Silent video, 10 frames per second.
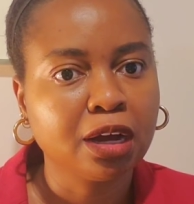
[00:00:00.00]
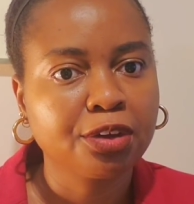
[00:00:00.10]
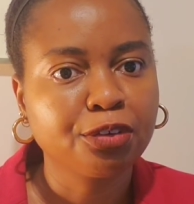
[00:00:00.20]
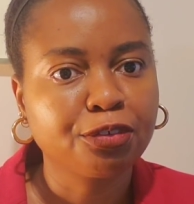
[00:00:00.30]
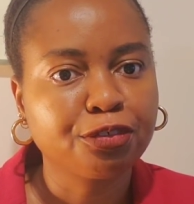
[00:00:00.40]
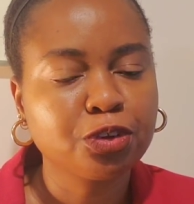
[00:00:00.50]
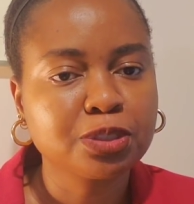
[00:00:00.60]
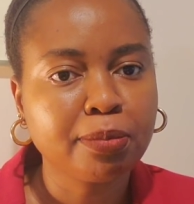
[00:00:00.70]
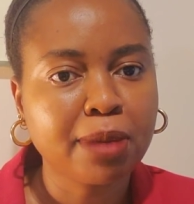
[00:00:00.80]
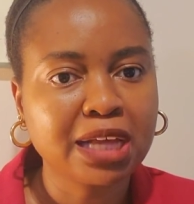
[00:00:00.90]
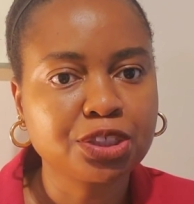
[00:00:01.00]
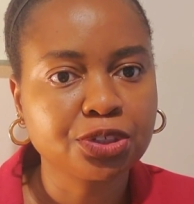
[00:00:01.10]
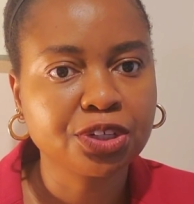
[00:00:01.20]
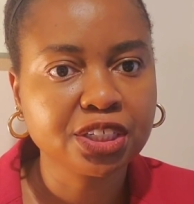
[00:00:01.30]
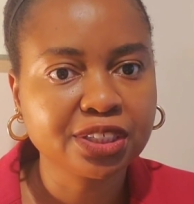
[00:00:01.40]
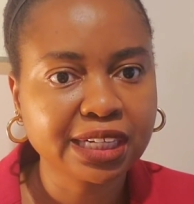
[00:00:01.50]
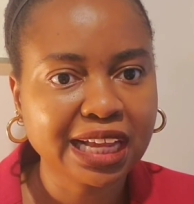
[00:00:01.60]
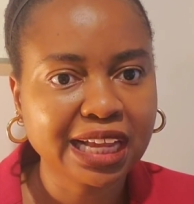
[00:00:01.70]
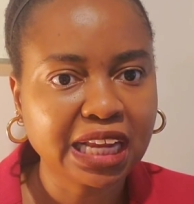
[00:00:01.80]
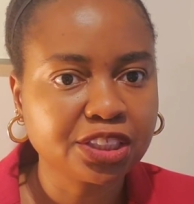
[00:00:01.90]
your first master
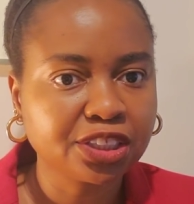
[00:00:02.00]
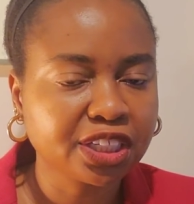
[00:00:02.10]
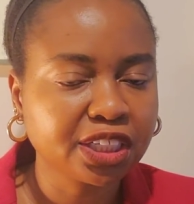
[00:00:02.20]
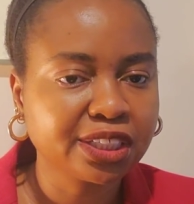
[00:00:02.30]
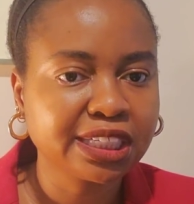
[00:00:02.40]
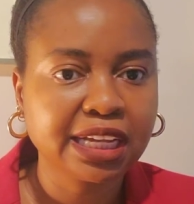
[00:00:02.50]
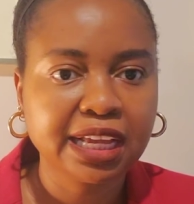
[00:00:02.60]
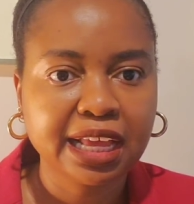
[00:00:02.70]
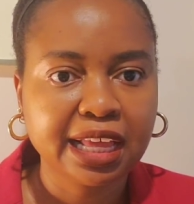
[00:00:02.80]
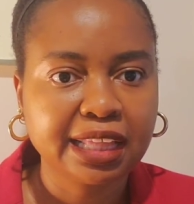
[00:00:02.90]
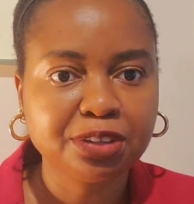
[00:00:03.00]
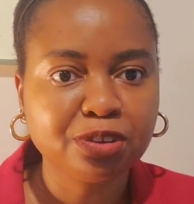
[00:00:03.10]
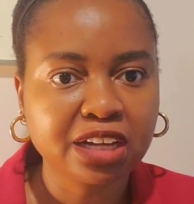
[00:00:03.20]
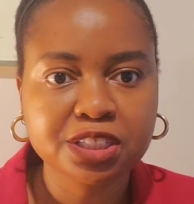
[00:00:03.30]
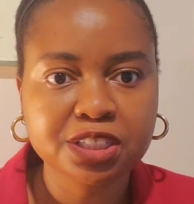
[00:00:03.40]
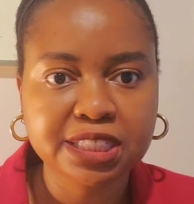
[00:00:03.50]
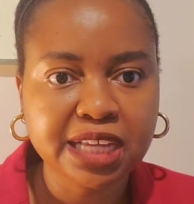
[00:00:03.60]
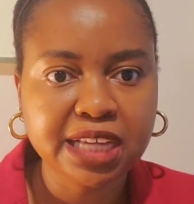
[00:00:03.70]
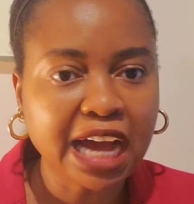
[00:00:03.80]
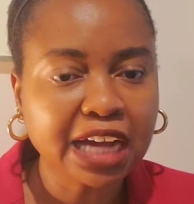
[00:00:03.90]
hearing, calendar hearing, then you
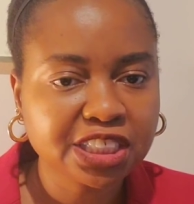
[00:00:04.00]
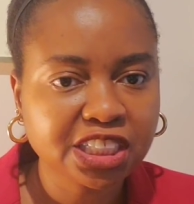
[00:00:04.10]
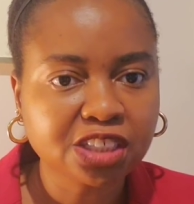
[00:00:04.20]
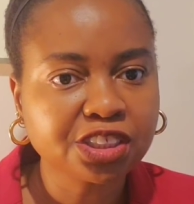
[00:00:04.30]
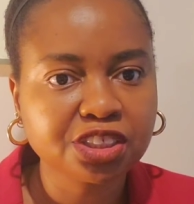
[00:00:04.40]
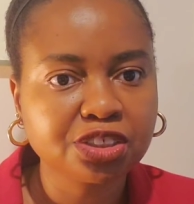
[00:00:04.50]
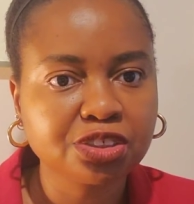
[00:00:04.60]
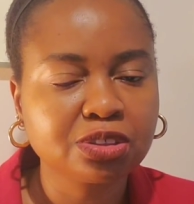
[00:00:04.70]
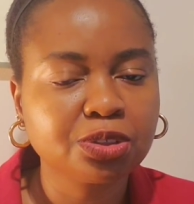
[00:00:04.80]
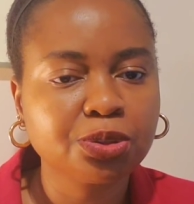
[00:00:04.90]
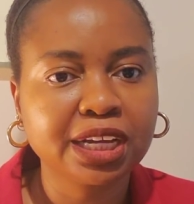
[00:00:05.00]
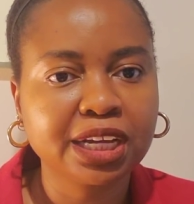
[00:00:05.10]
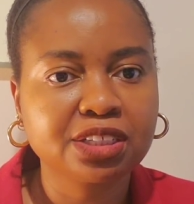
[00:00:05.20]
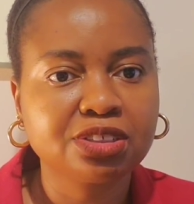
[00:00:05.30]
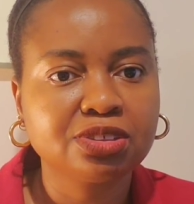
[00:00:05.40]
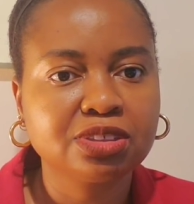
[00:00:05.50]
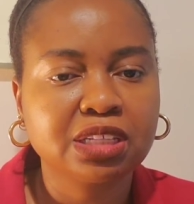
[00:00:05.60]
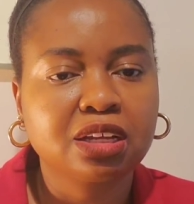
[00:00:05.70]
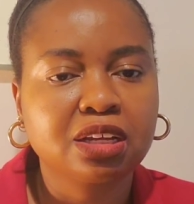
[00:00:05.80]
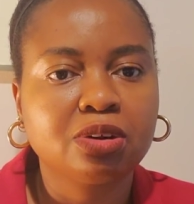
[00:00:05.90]
see other charges. You just
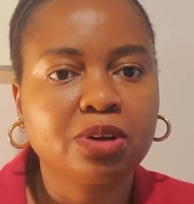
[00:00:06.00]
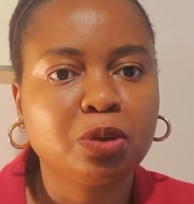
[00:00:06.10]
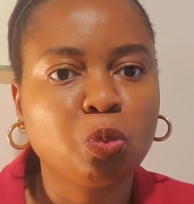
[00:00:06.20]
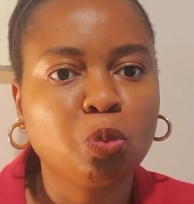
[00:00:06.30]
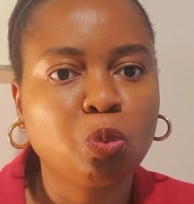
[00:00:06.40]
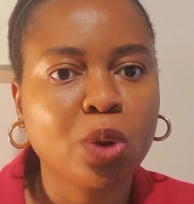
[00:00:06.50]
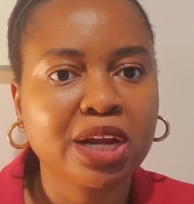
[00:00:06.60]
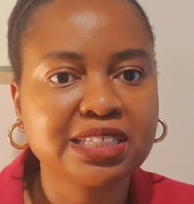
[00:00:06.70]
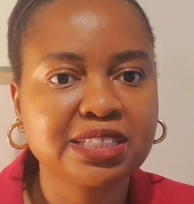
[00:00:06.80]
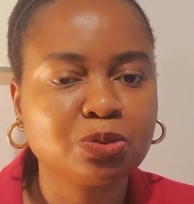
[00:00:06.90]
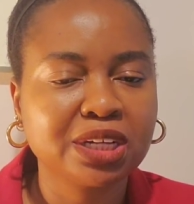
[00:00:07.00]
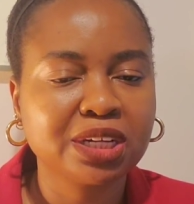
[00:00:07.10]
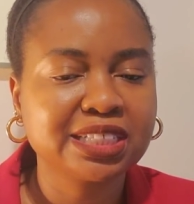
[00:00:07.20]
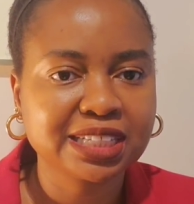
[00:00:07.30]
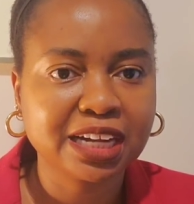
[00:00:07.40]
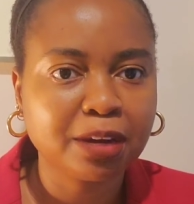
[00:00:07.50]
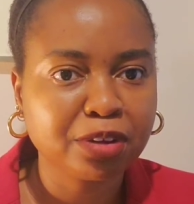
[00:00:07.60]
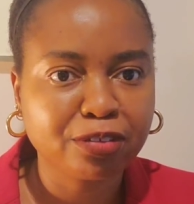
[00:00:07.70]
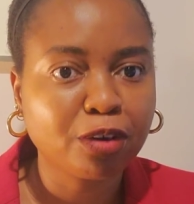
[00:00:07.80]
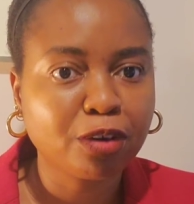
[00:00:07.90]
like, okay, where this one is
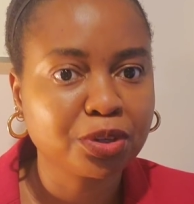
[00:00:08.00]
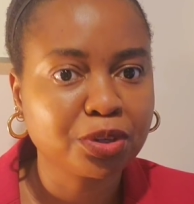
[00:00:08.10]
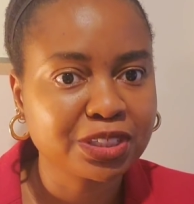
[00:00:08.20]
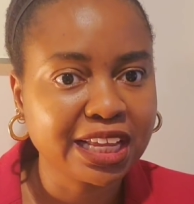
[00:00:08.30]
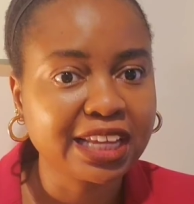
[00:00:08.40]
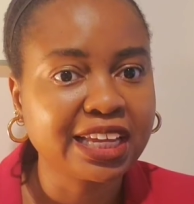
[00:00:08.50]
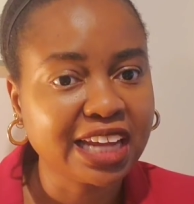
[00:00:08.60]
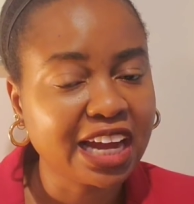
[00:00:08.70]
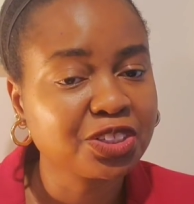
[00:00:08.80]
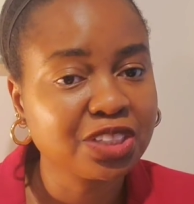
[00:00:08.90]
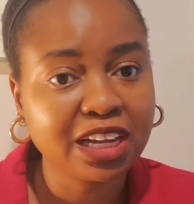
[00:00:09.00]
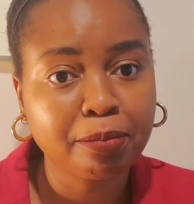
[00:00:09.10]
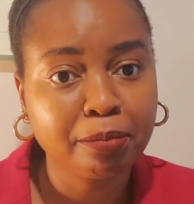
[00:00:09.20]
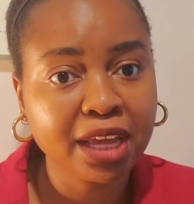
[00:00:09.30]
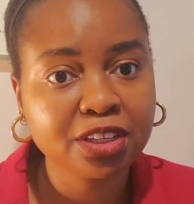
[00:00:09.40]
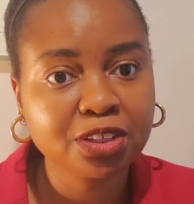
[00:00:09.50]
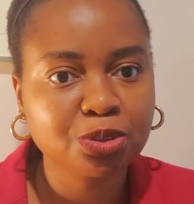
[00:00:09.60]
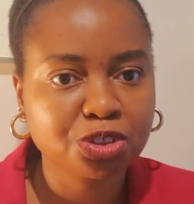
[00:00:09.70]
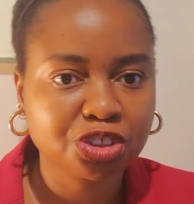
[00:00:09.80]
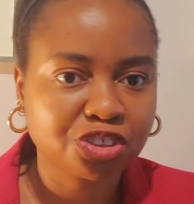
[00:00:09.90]
coming from, because they can actually amend
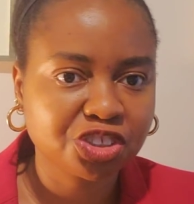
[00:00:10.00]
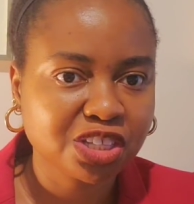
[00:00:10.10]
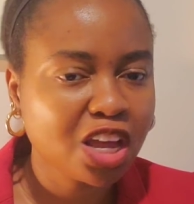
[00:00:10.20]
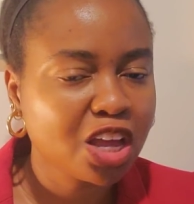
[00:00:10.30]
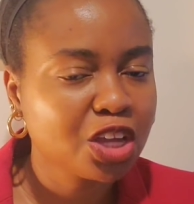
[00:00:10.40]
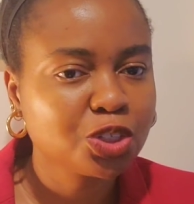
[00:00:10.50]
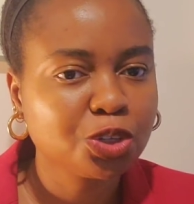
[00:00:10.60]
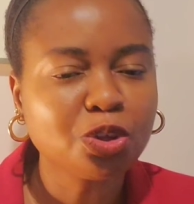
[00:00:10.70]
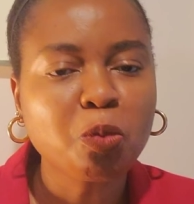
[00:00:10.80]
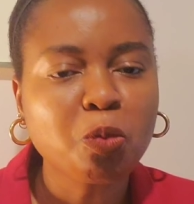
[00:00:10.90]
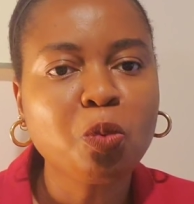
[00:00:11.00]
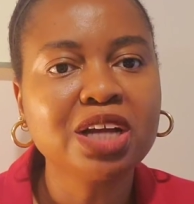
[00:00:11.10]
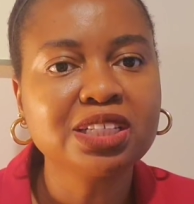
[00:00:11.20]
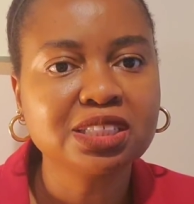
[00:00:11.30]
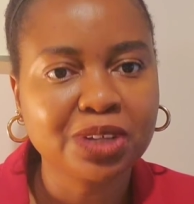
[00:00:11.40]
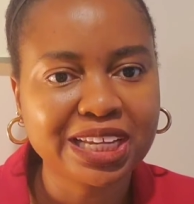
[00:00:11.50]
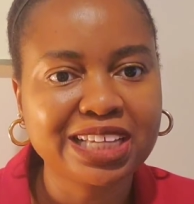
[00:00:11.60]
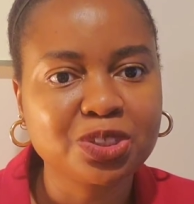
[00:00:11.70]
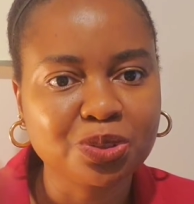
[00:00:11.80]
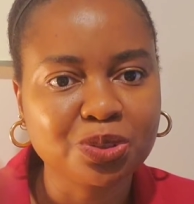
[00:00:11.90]
those charges. So you don't want your
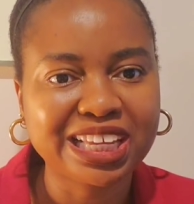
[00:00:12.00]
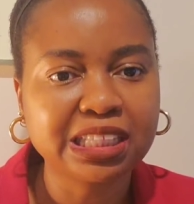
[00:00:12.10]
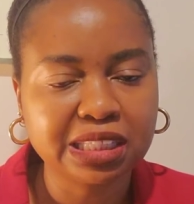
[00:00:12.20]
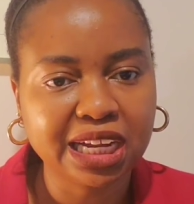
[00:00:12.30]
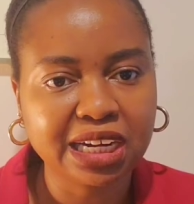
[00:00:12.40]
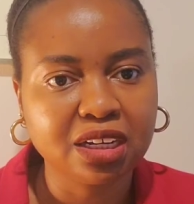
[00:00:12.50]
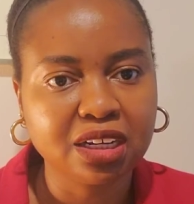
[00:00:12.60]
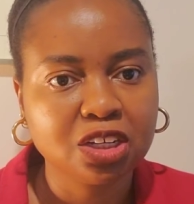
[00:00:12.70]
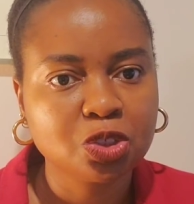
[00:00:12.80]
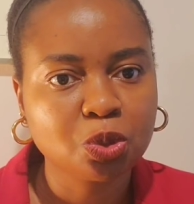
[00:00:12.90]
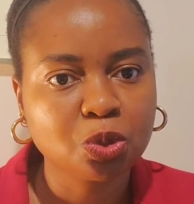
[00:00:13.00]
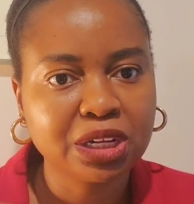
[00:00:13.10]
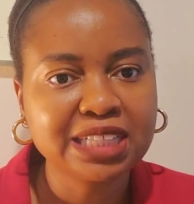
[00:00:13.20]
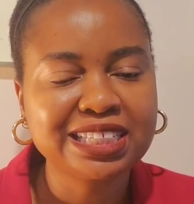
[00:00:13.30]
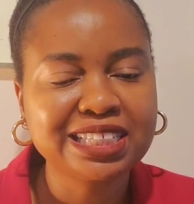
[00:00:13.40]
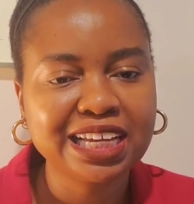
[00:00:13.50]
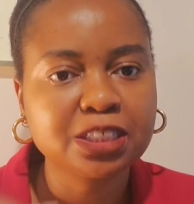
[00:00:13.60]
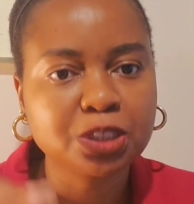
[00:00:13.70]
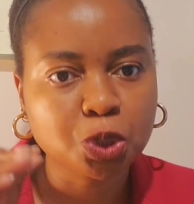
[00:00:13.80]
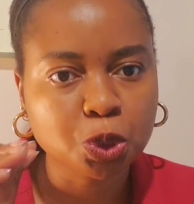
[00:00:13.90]
case to get there. So let's get
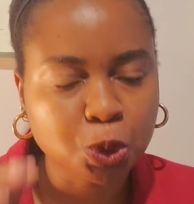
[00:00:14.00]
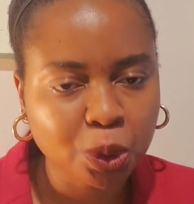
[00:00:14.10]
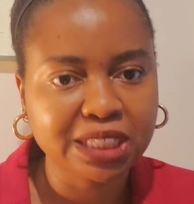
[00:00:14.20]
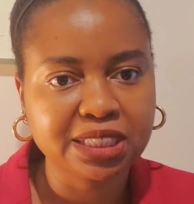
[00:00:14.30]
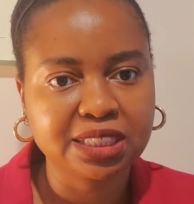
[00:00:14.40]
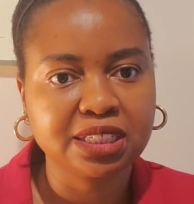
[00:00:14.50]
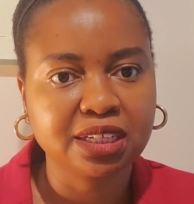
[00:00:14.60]
it straight